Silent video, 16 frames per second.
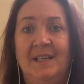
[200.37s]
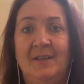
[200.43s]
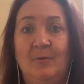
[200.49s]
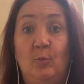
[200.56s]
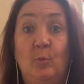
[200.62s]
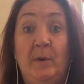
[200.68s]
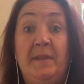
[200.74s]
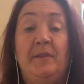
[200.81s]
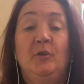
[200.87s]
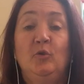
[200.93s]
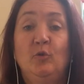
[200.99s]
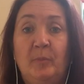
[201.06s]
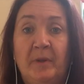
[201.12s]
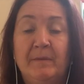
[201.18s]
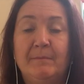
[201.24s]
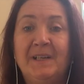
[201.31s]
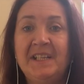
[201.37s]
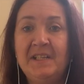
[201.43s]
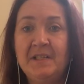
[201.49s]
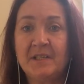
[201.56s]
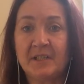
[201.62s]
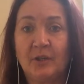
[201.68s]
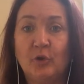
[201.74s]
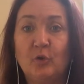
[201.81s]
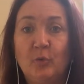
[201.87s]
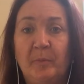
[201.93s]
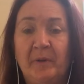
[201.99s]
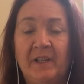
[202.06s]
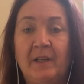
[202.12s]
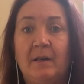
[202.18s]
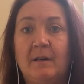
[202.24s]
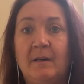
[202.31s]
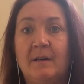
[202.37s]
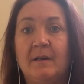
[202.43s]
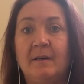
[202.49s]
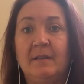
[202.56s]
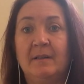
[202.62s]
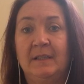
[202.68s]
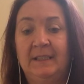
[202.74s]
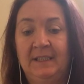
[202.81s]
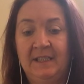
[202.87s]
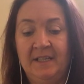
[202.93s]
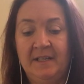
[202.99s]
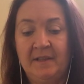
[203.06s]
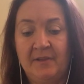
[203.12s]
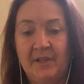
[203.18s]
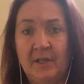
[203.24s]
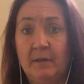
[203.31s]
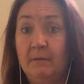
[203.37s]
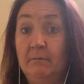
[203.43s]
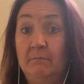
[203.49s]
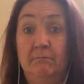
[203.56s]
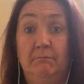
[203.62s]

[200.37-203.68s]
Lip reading: with an open mind and an open heart, that